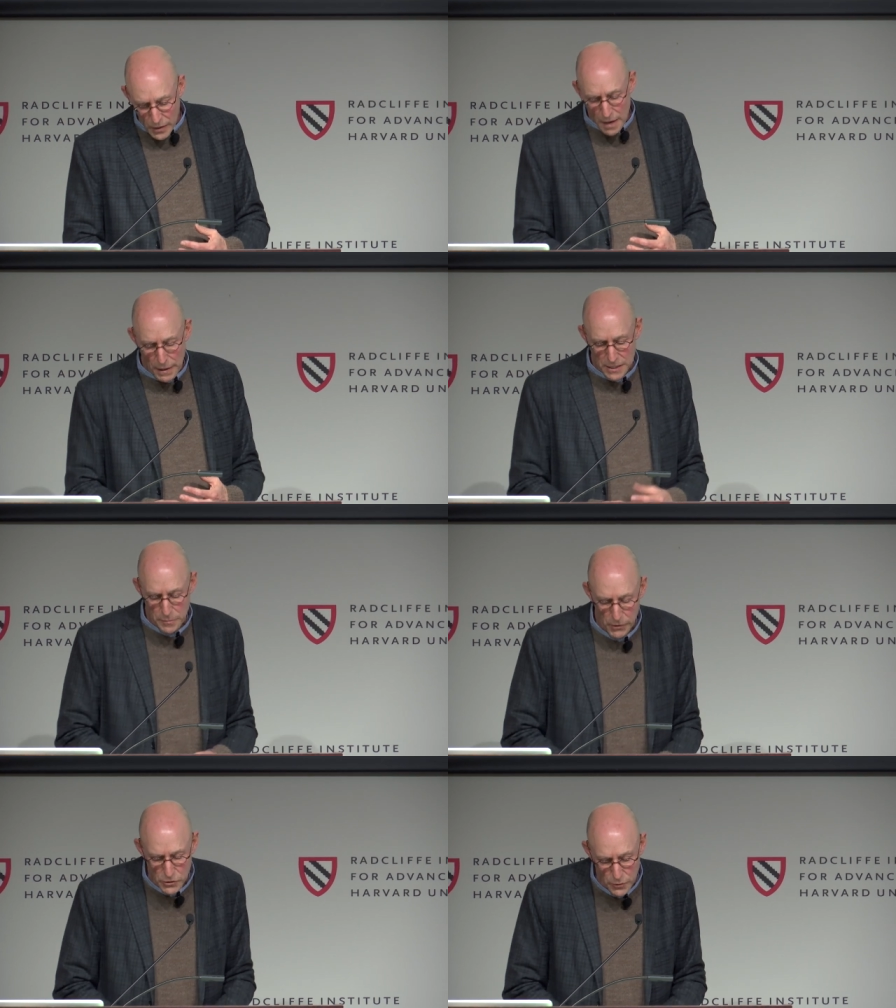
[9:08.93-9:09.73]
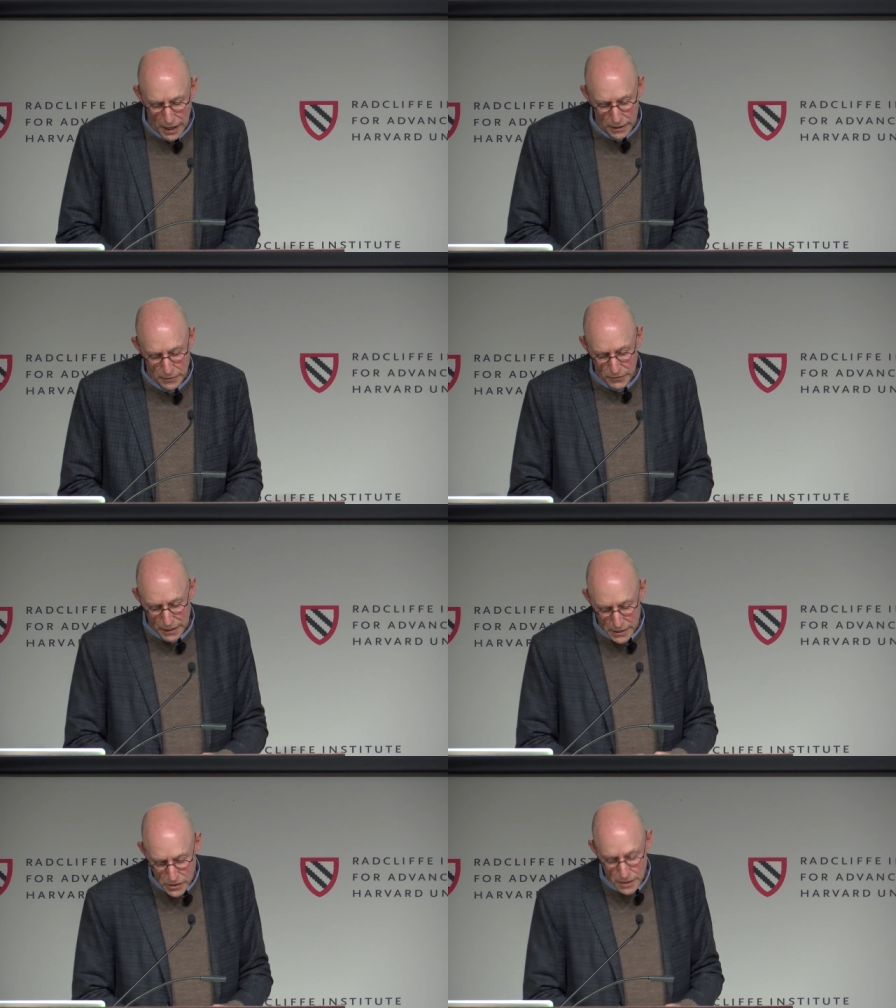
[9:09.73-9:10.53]
about spirituality and
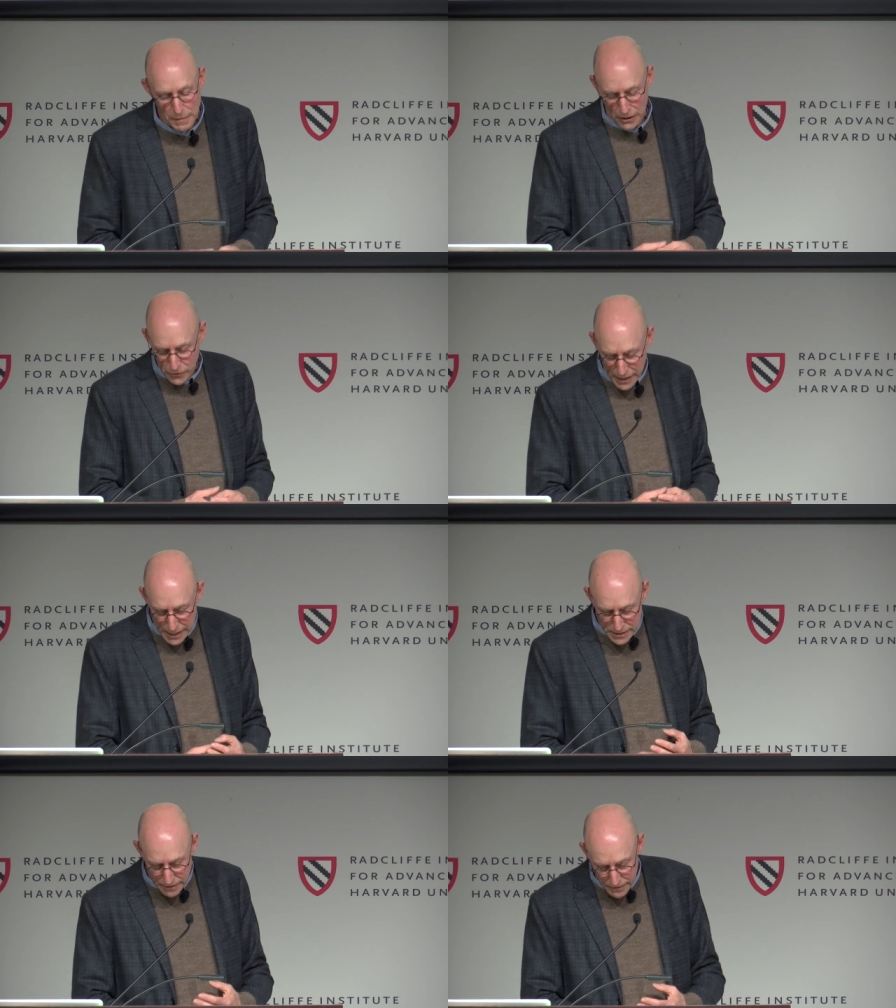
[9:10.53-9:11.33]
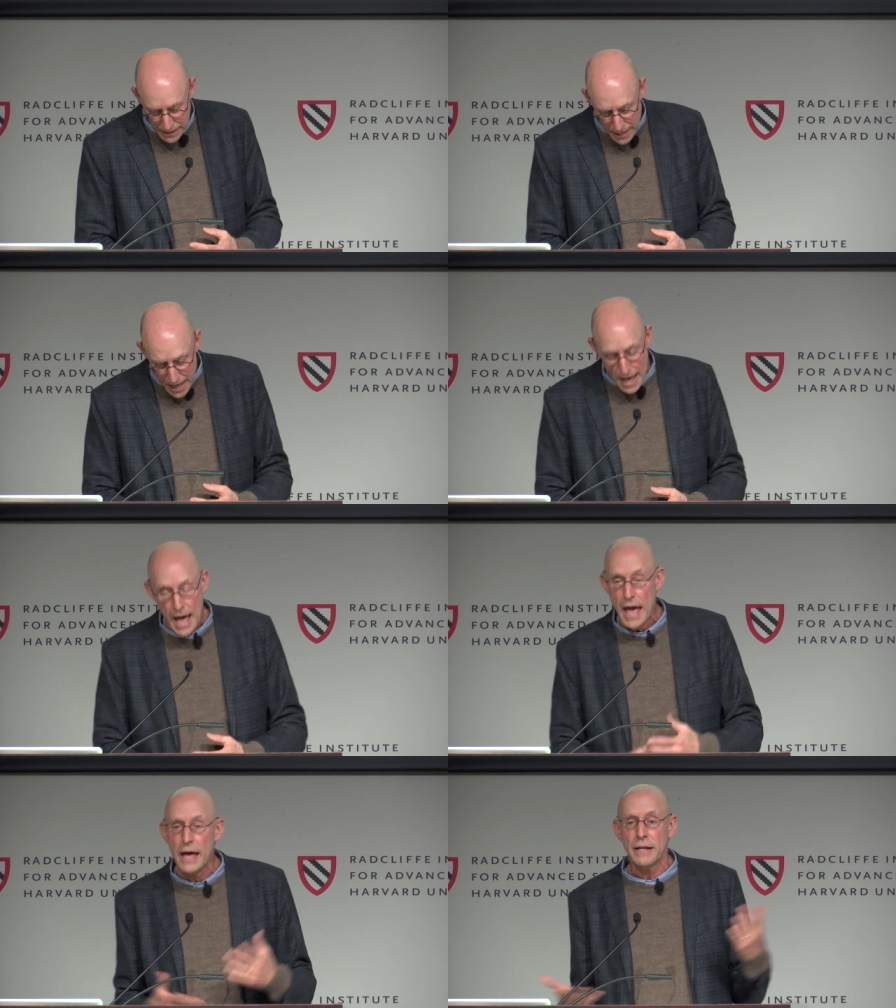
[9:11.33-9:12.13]
religion, about creativity,
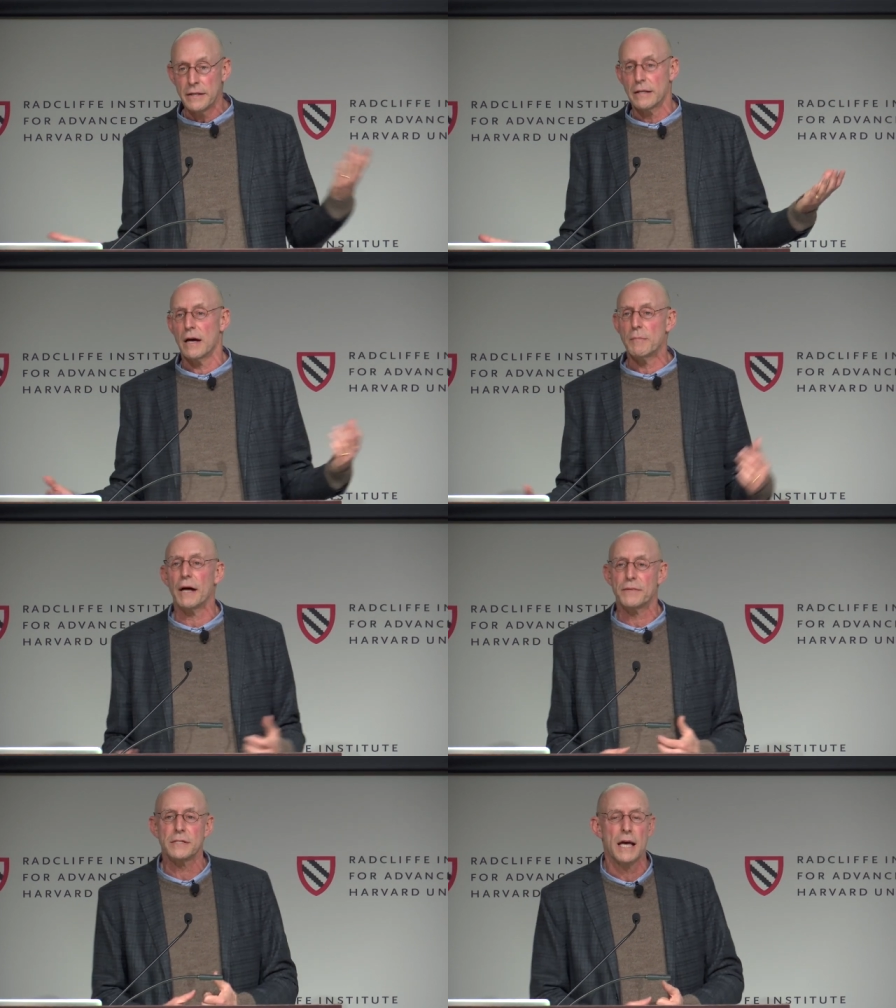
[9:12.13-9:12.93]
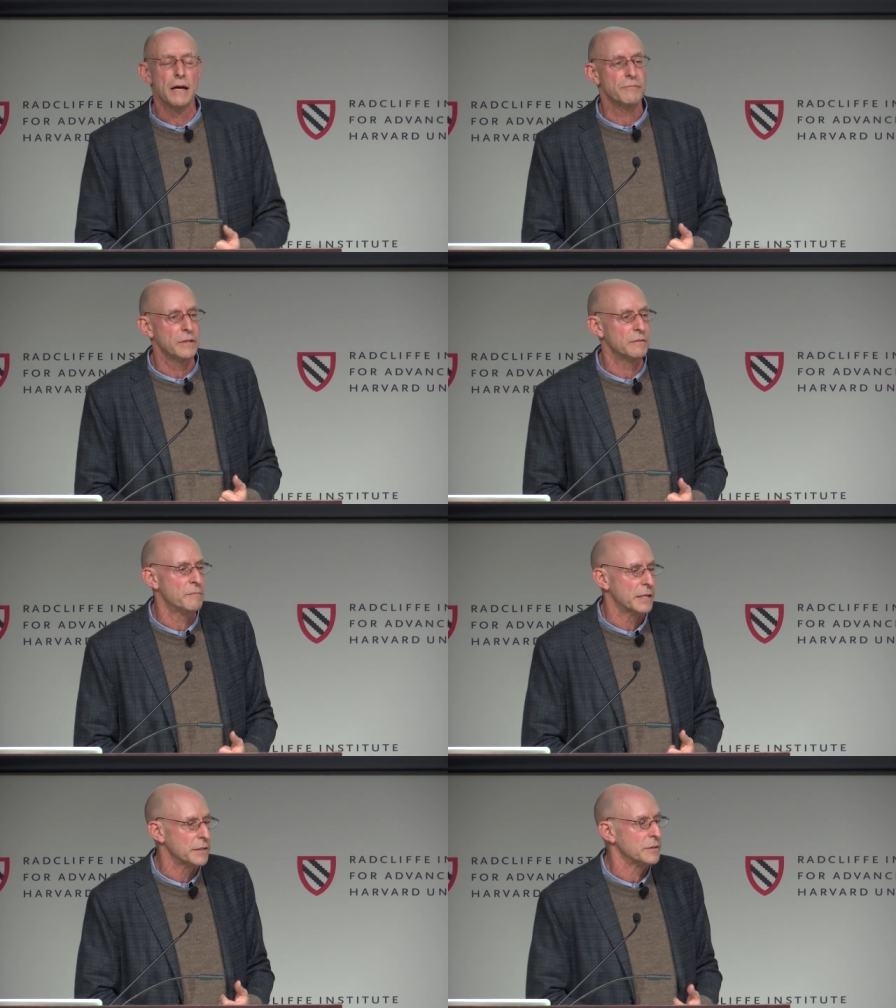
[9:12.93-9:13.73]
and about this handful of
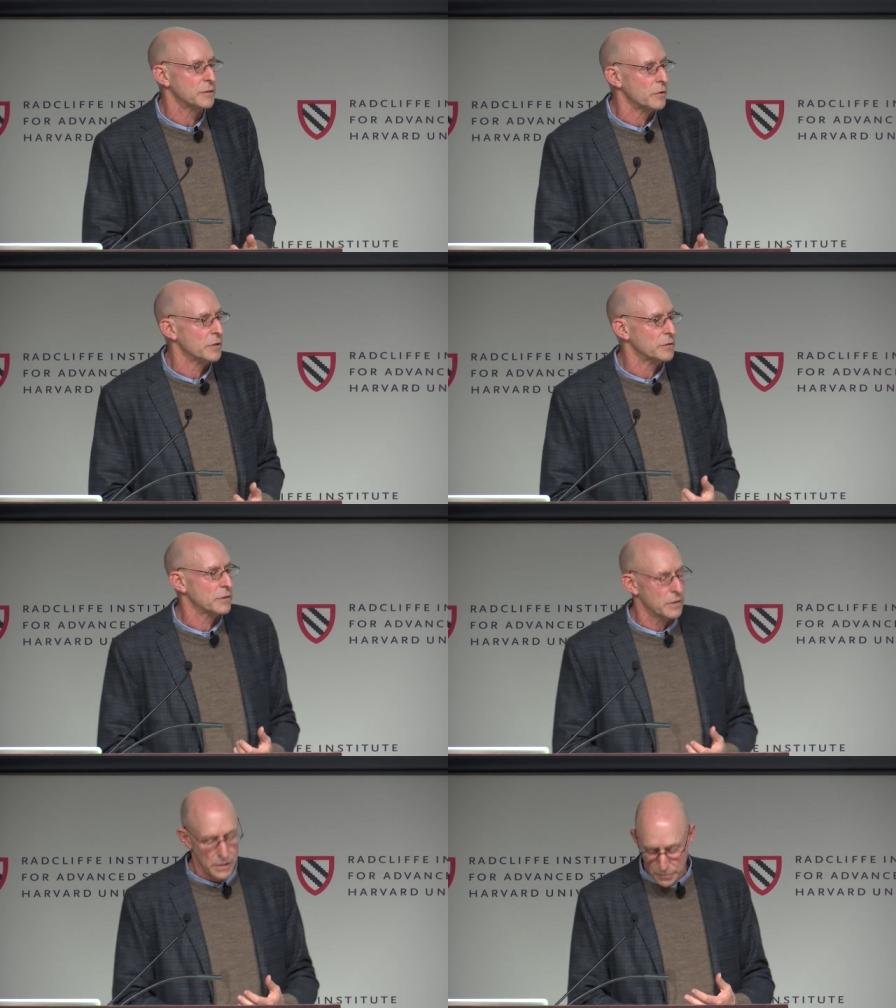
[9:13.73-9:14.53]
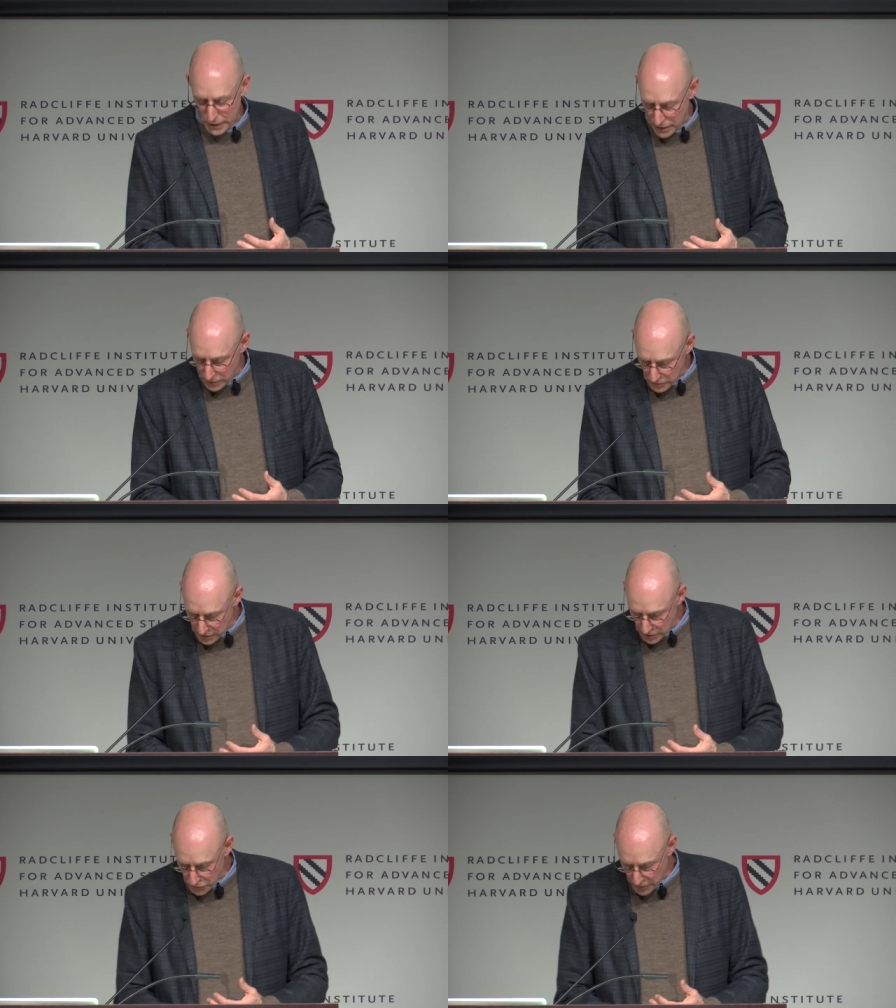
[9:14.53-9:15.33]
mental disorders it's being
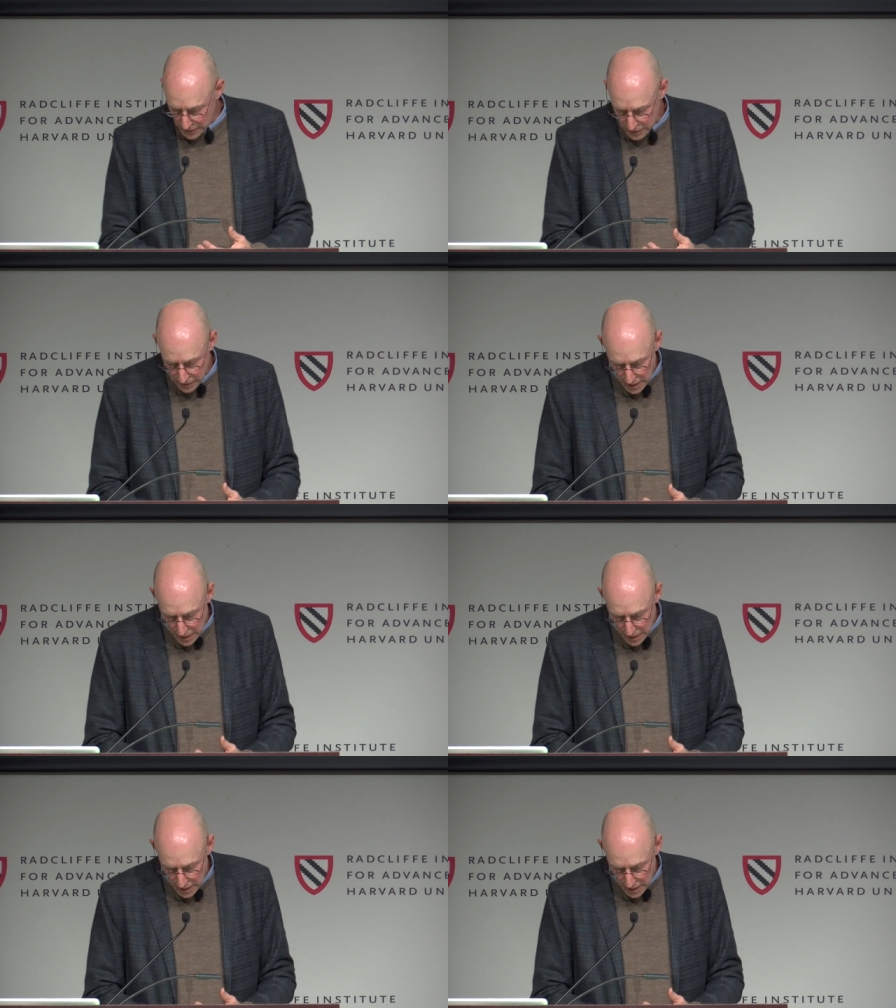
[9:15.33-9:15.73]
used to treat.